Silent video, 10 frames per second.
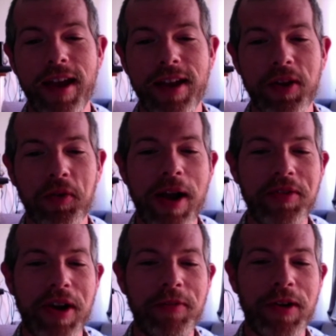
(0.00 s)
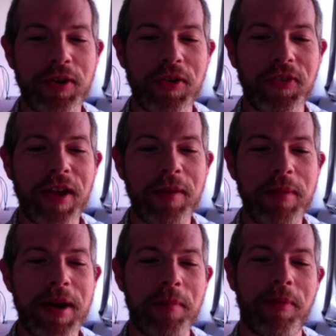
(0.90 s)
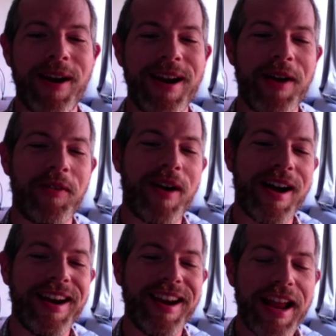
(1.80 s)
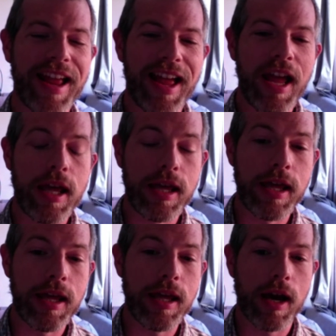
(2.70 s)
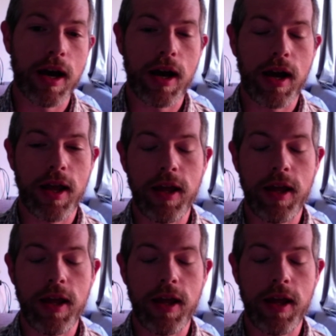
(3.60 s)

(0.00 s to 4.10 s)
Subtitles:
in the ground. I feel like you're setting me up right now, Rod. He's announced